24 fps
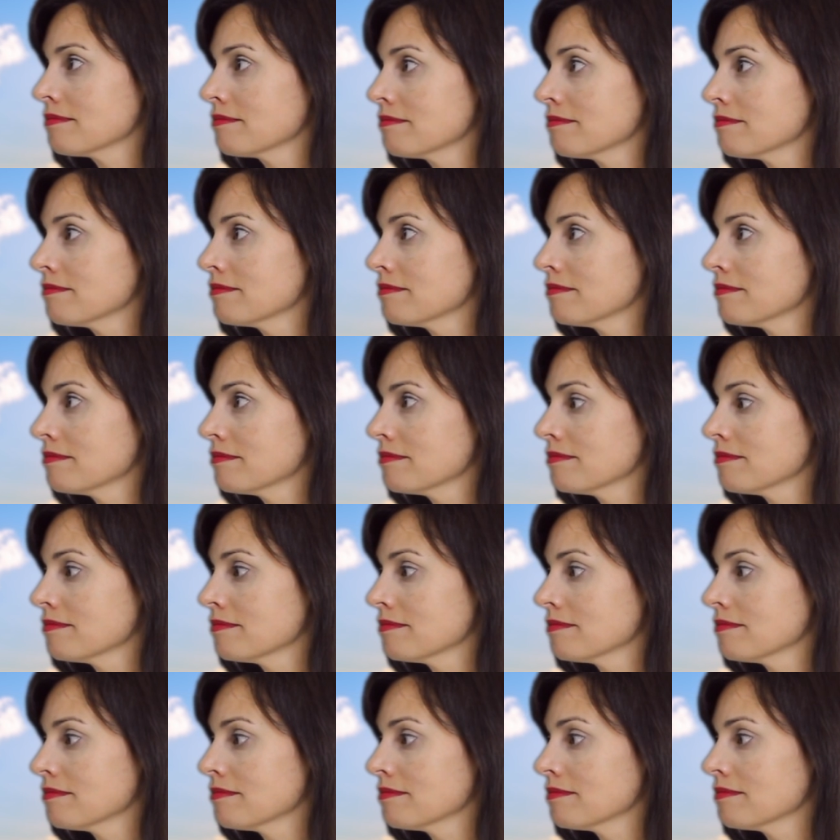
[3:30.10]

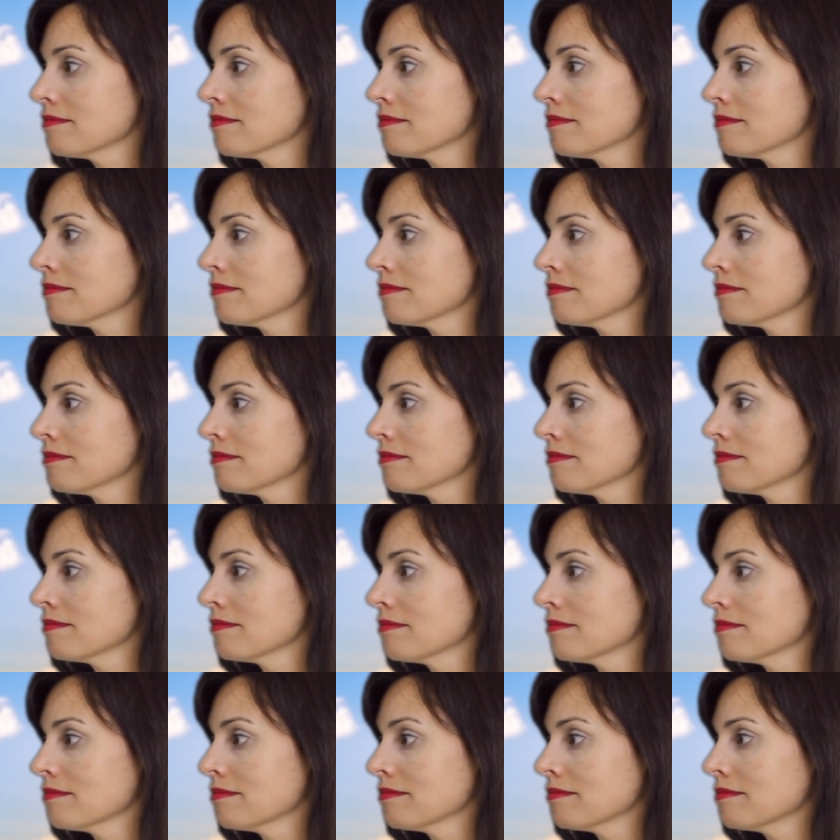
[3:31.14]

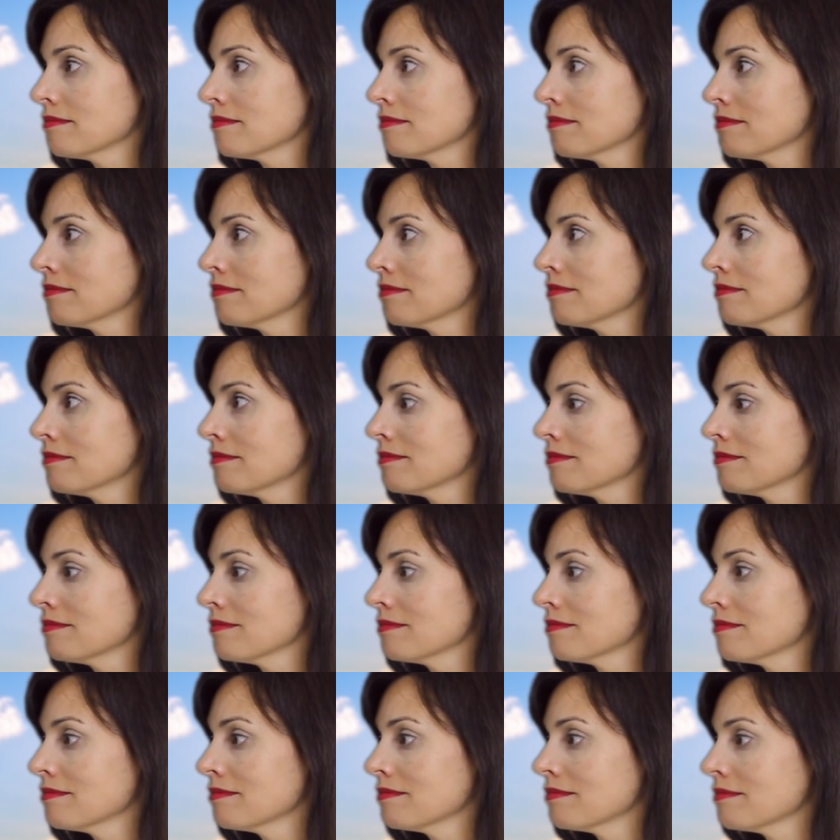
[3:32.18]

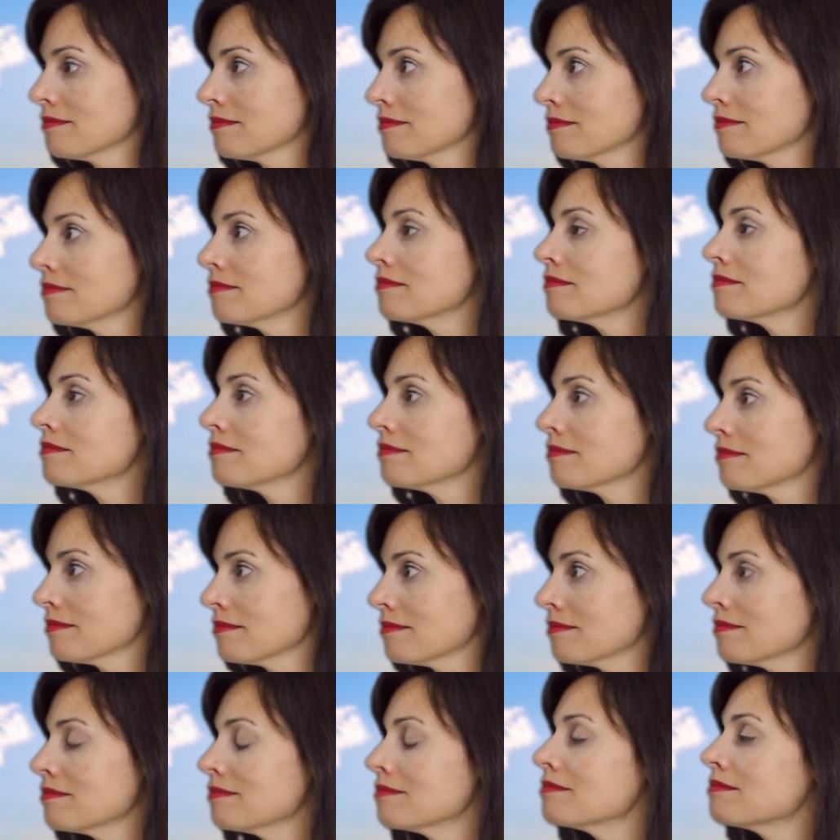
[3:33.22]

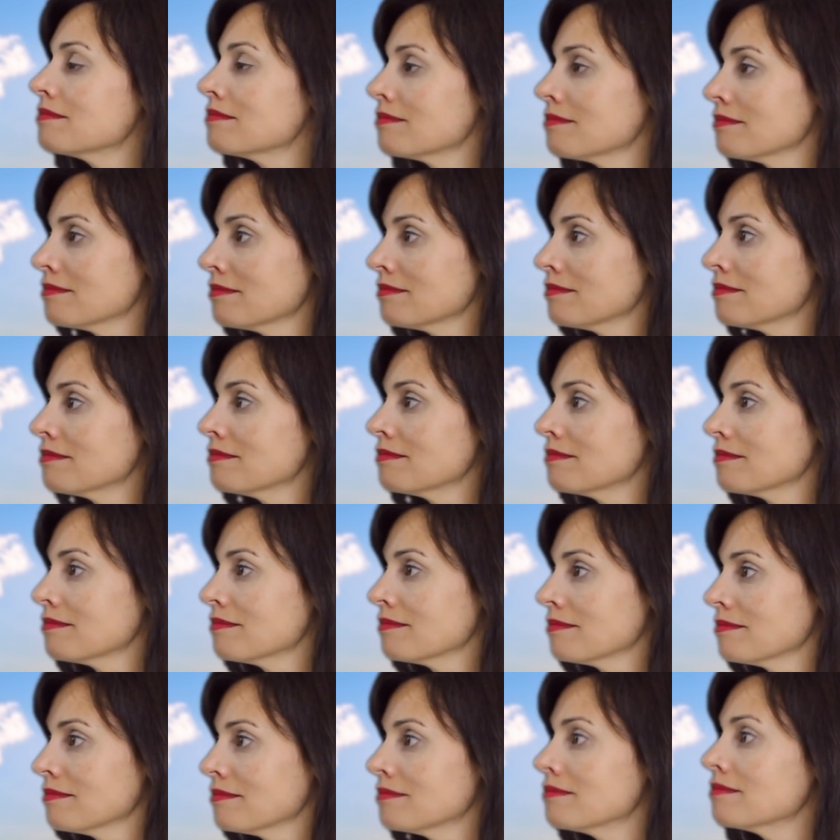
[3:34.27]

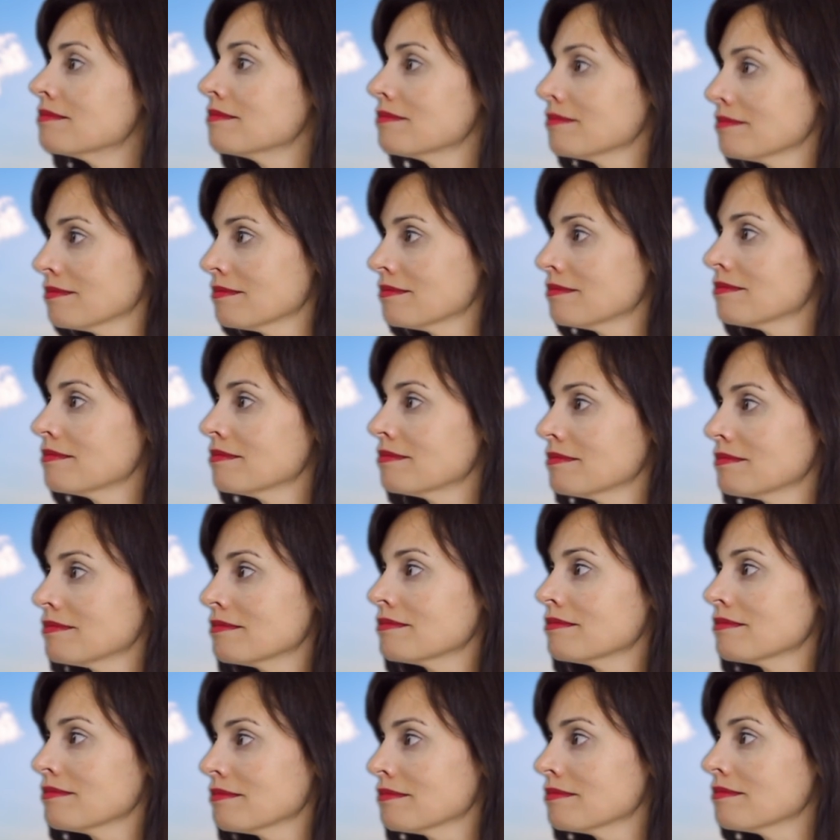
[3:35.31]

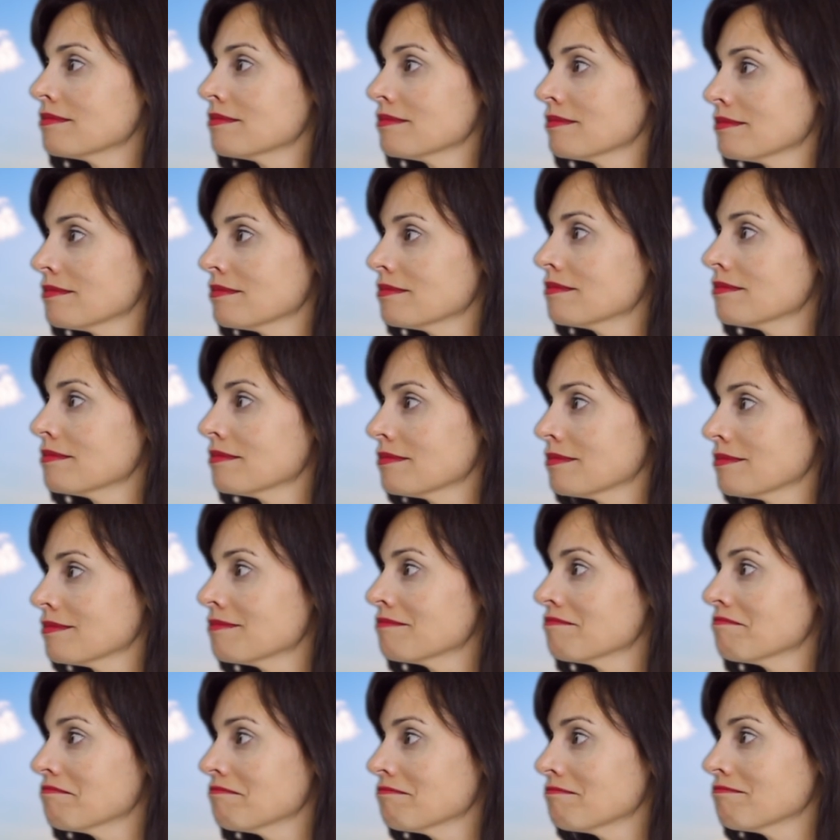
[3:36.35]

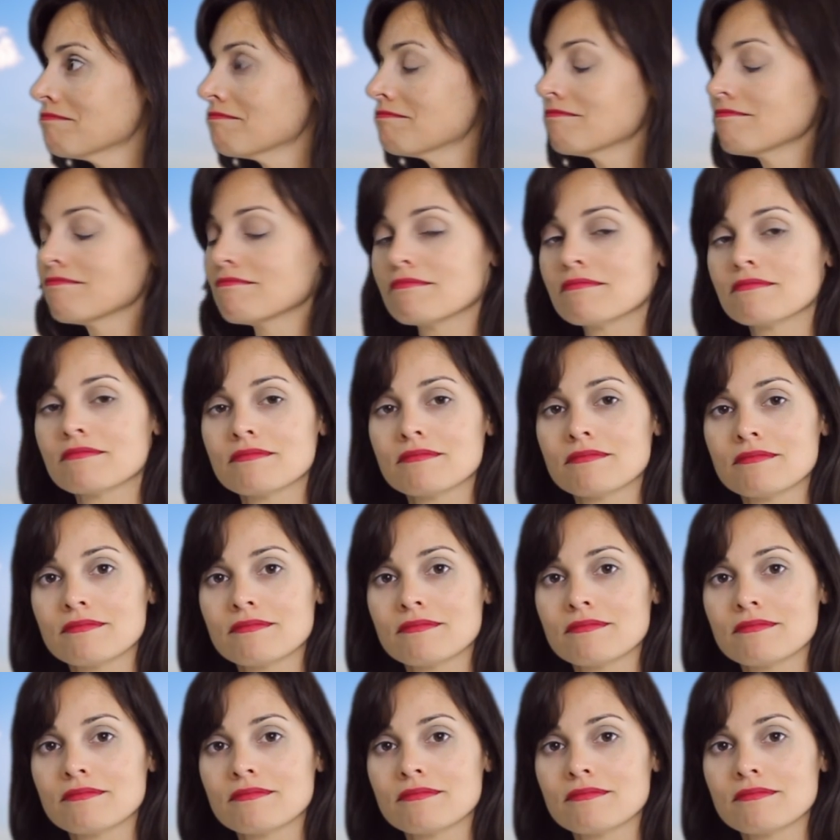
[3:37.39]
No words are spoken by the person on screen.